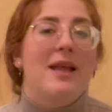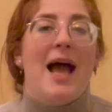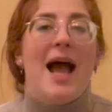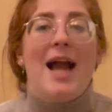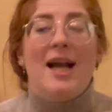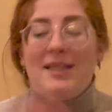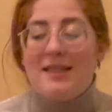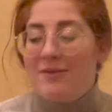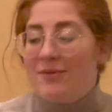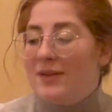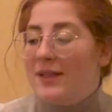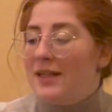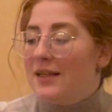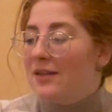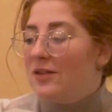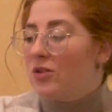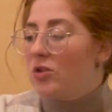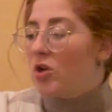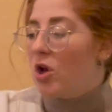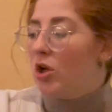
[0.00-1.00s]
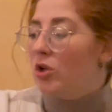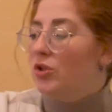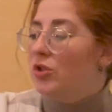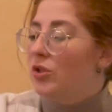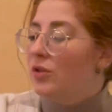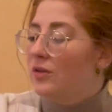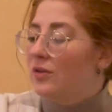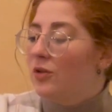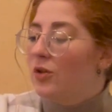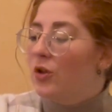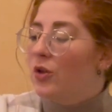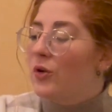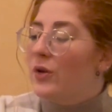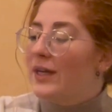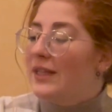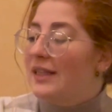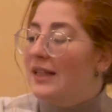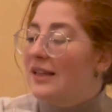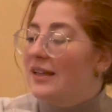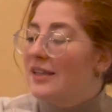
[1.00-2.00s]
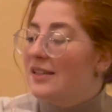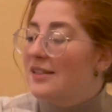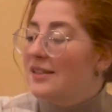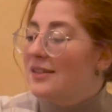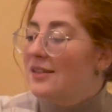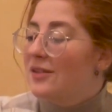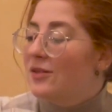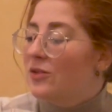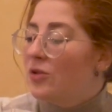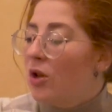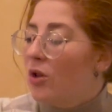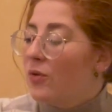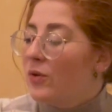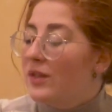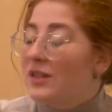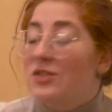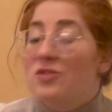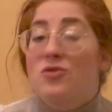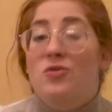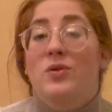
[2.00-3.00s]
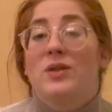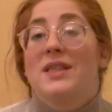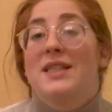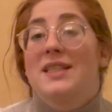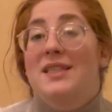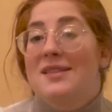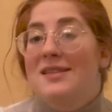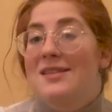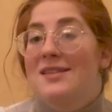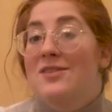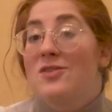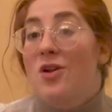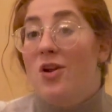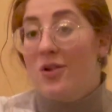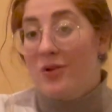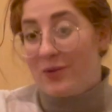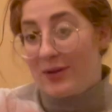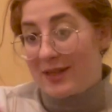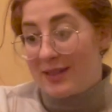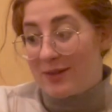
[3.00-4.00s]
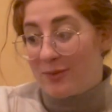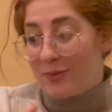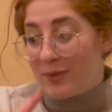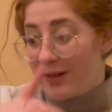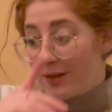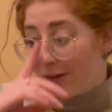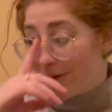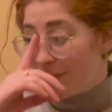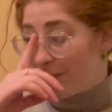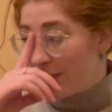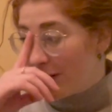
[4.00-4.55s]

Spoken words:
actively not look at the list, not look at the short list, not look at the winner,